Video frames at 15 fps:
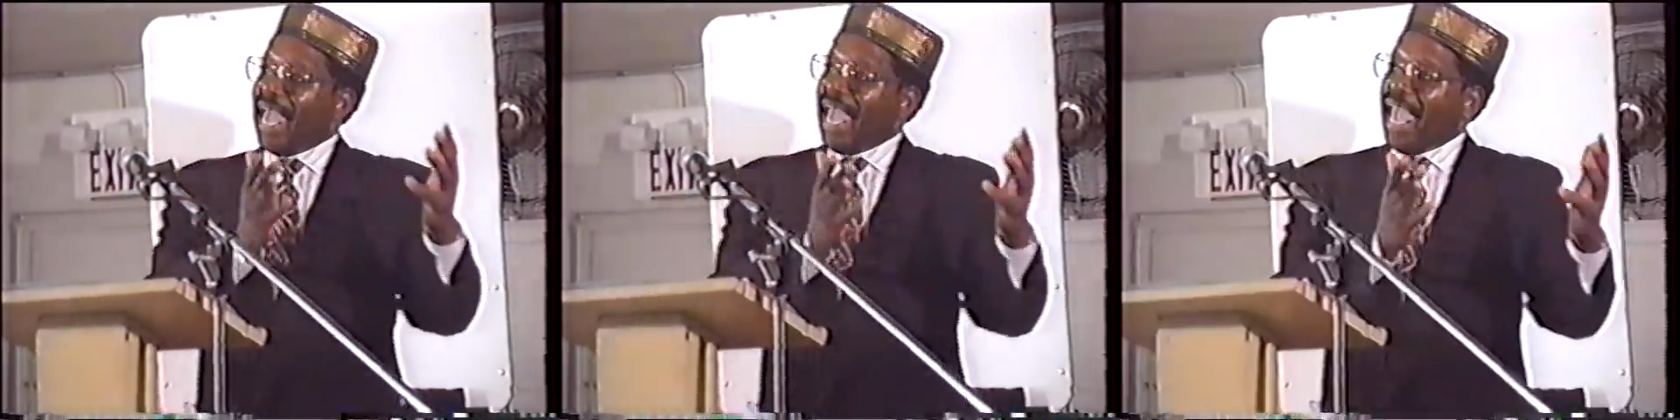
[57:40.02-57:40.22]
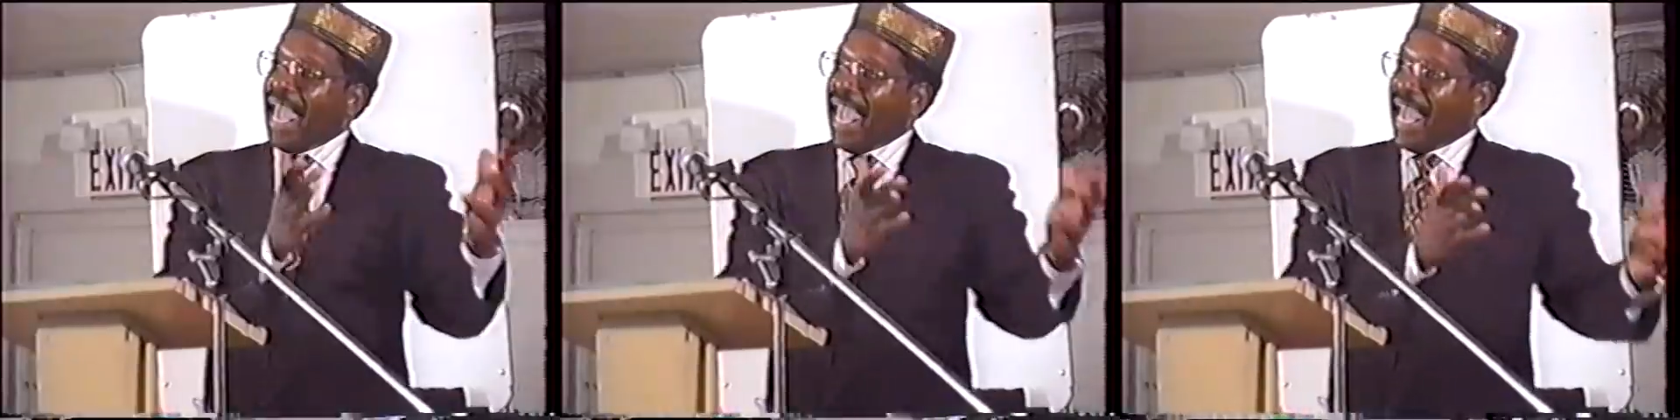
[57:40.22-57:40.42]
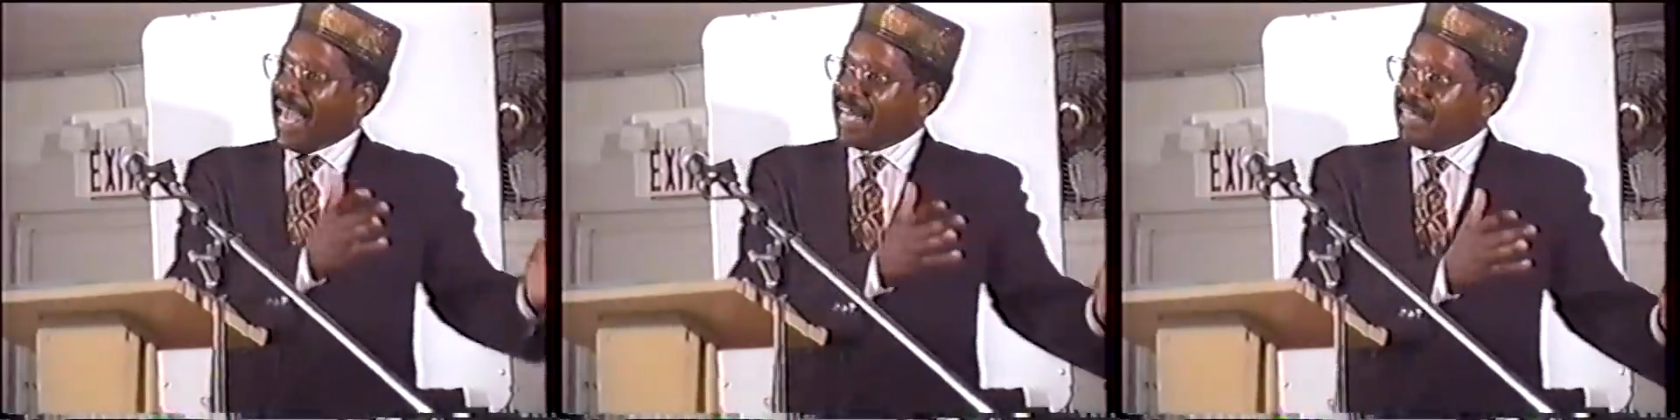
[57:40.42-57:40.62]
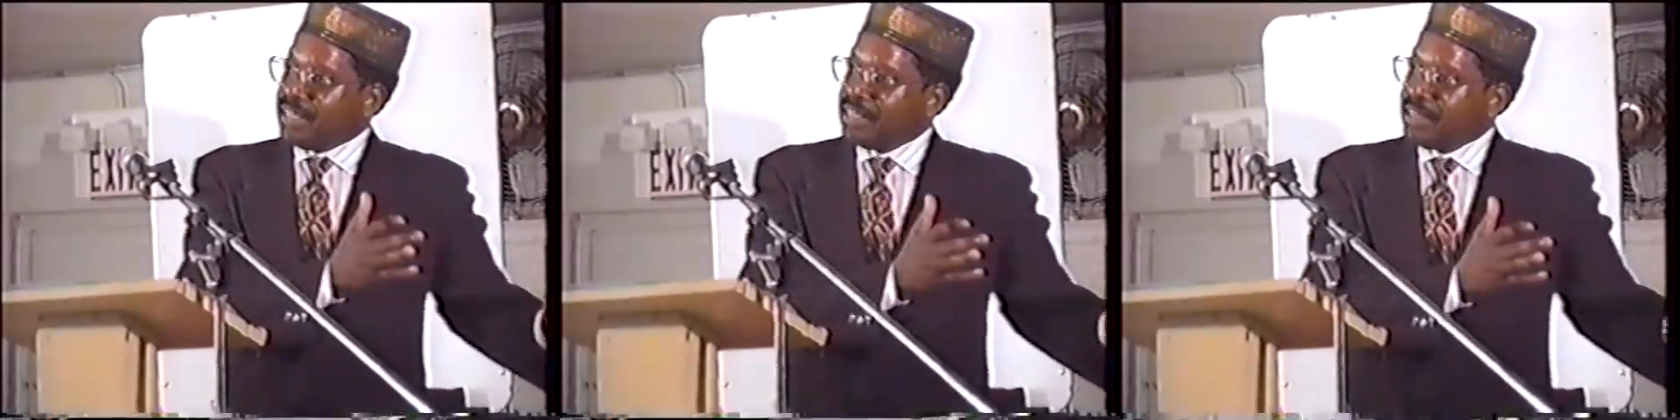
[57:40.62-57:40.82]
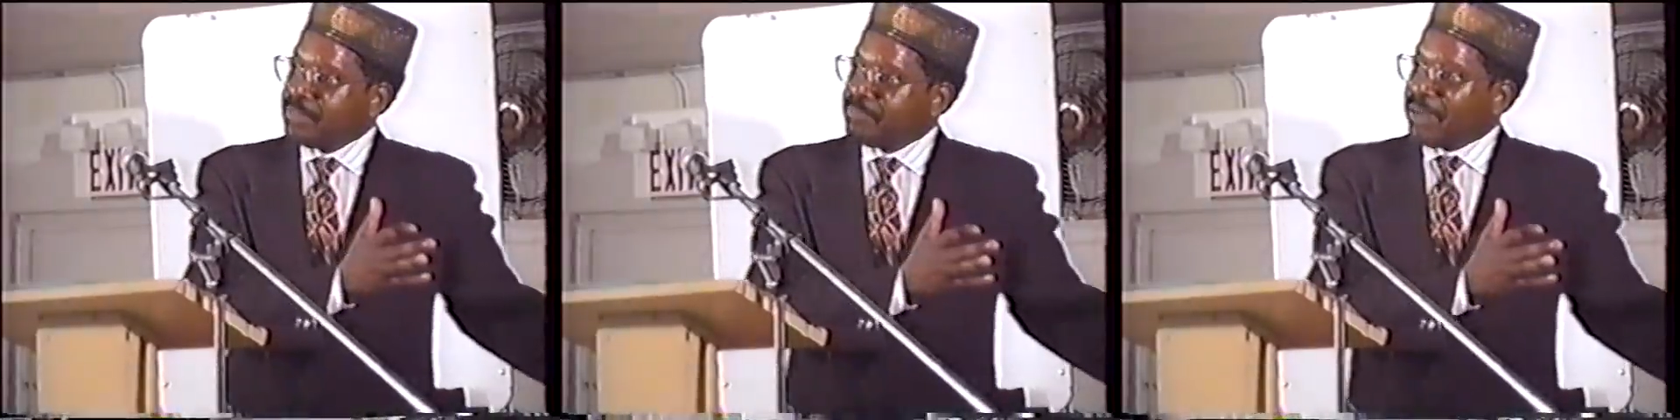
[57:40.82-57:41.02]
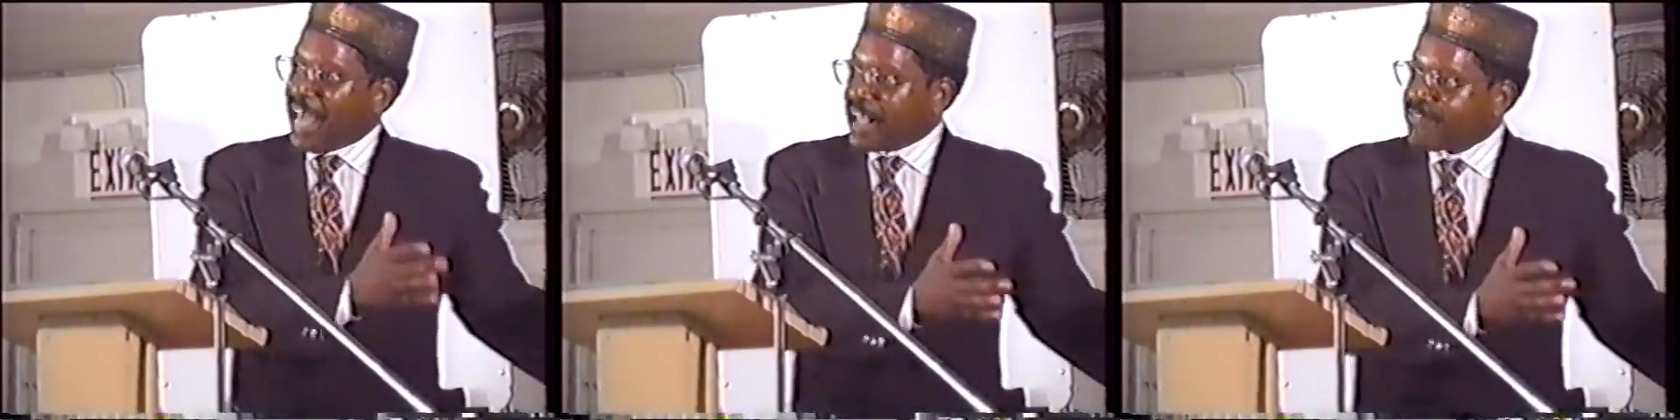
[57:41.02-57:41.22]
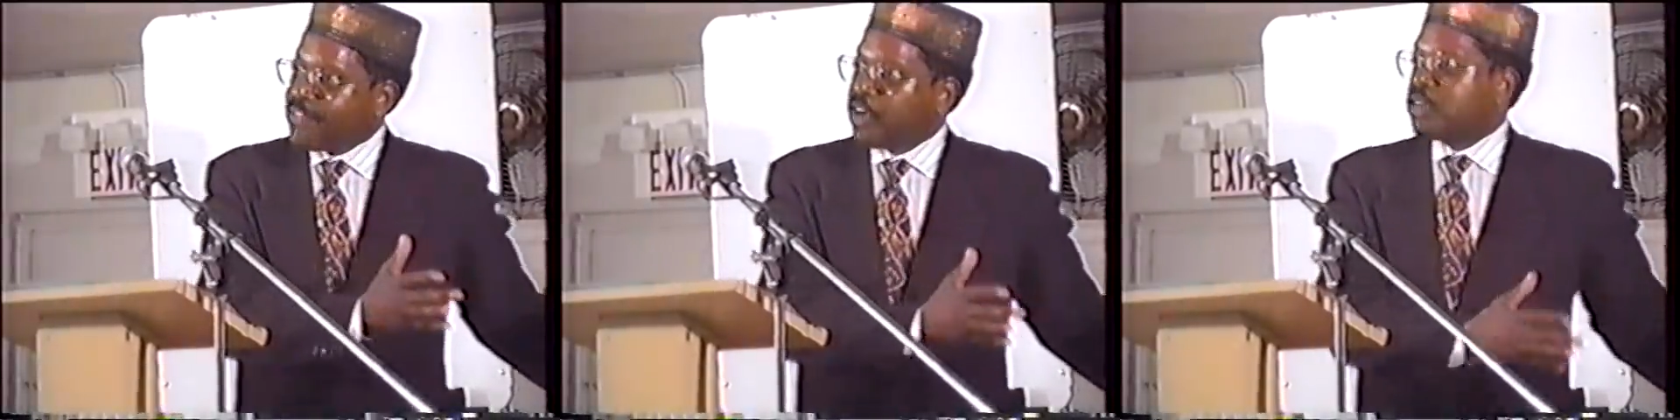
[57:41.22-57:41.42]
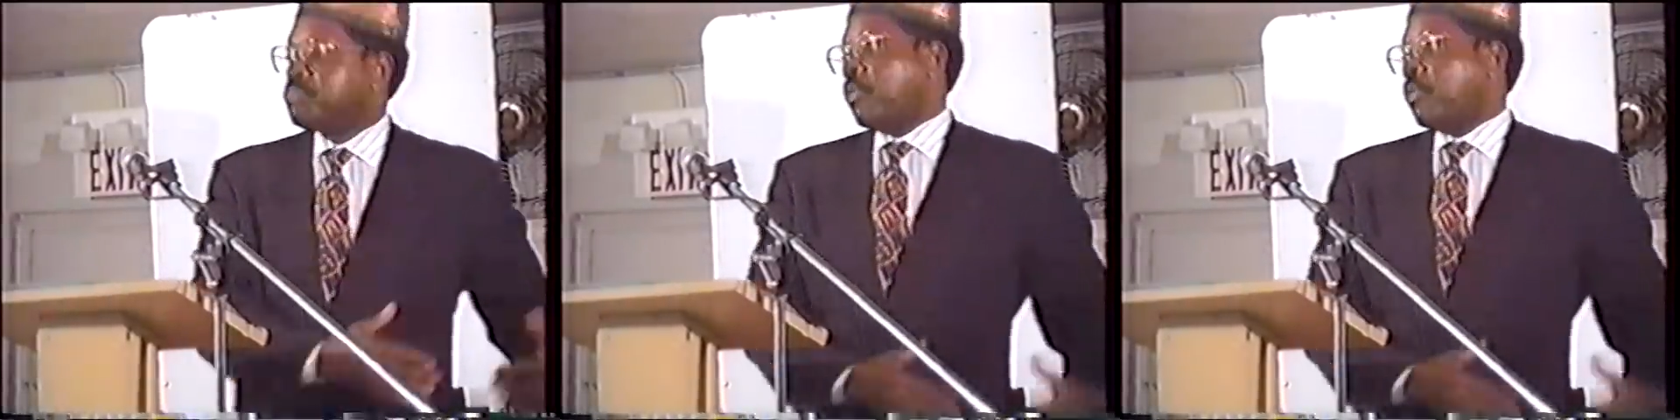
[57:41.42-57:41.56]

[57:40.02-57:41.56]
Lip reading: and black folks